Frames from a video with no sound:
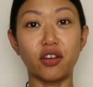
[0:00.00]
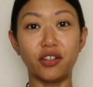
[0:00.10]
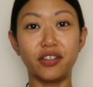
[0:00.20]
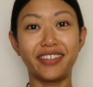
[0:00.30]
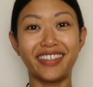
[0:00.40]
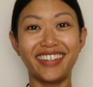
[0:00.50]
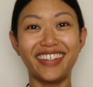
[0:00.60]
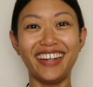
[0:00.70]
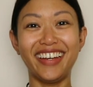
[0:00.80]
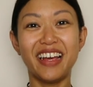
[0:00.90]
though.
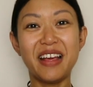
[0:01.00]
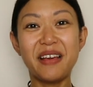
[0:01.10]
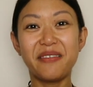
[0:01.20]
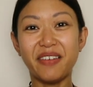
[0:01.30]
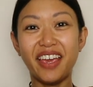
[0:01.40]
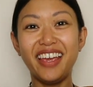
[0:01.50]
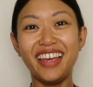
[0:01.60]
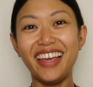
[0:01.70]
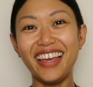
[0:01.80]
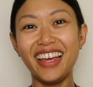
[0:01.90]
Can
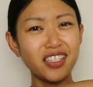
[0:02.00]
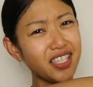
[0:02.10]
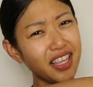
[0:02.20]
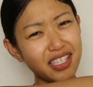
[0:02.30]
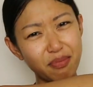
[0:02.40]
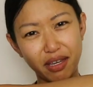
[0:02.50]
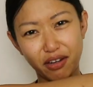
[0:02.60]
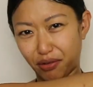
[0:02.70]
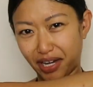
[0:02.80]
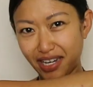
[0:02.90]
you see this a bit
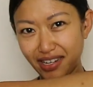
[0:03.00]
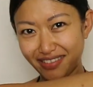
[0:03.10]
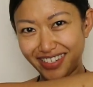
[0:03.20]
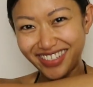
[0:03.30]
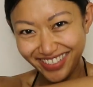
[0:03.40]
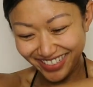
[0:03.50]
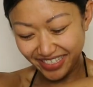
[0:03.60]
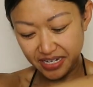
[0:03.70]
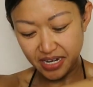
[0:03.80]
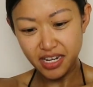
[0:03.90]
green?
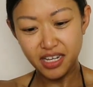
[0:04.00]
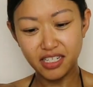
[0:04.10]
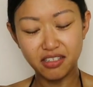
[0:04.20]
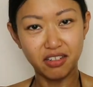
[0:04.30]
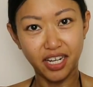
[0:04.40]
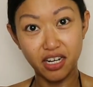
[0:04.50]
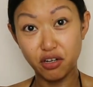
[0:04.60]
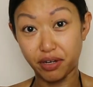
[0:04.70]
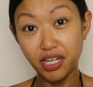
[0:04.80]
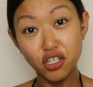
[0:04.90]
It's got like a
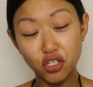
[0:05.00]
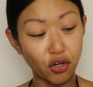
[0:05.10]
greenish